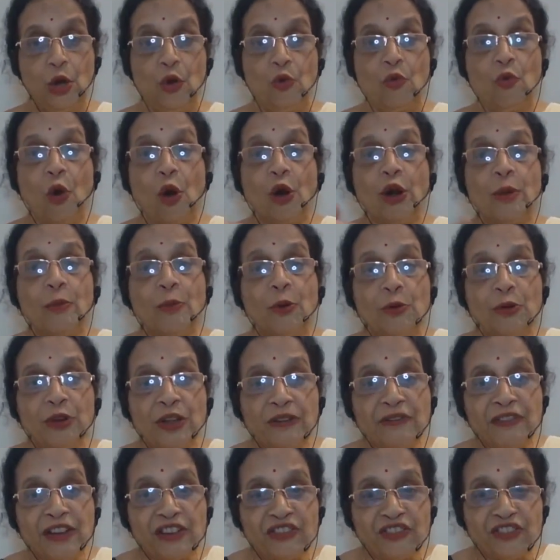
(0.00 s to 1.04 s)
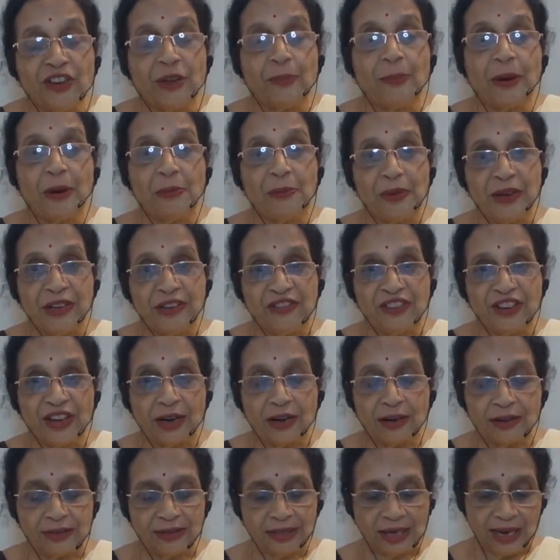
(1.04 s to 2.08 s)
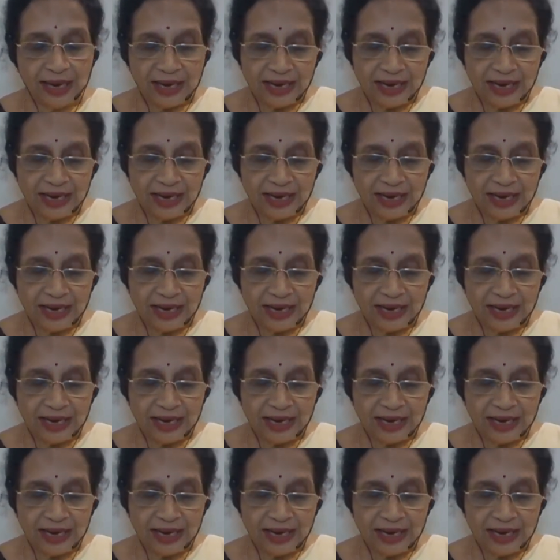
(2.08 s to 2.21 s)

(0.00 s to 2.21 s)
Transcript: What about the Vyashti Prapancha?